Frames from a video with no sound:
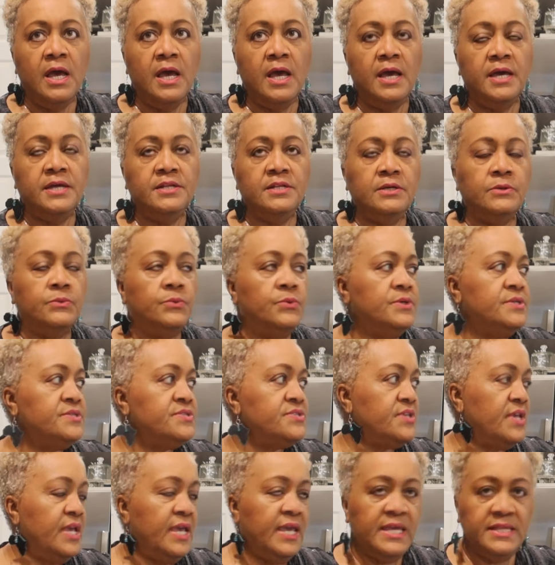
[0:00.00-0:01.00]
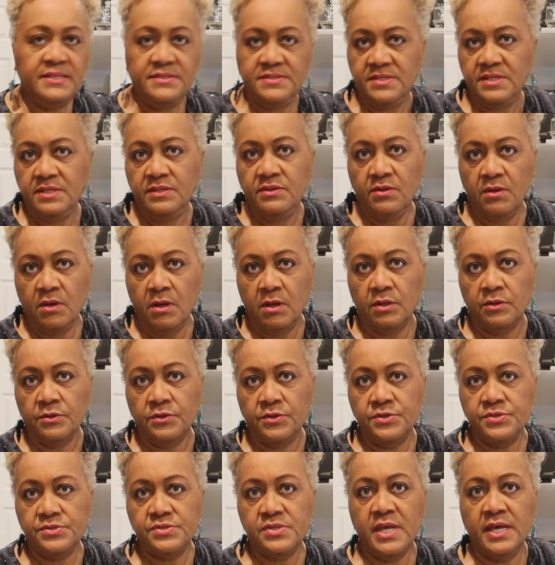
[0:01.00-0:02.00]
and it was
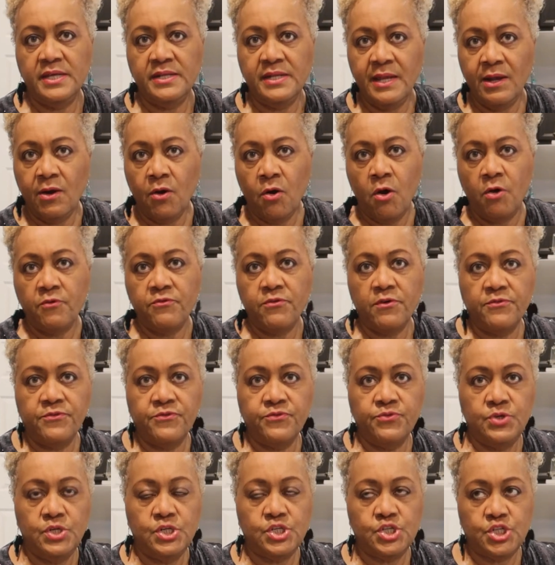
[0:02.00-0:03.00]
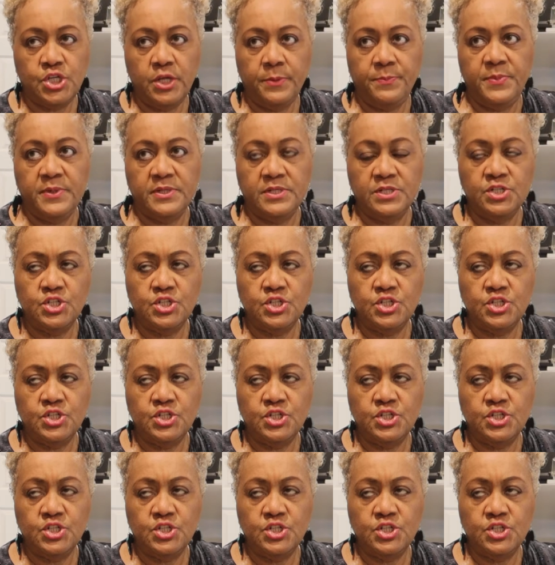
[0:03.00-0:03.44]
$18, and I offer free shipping.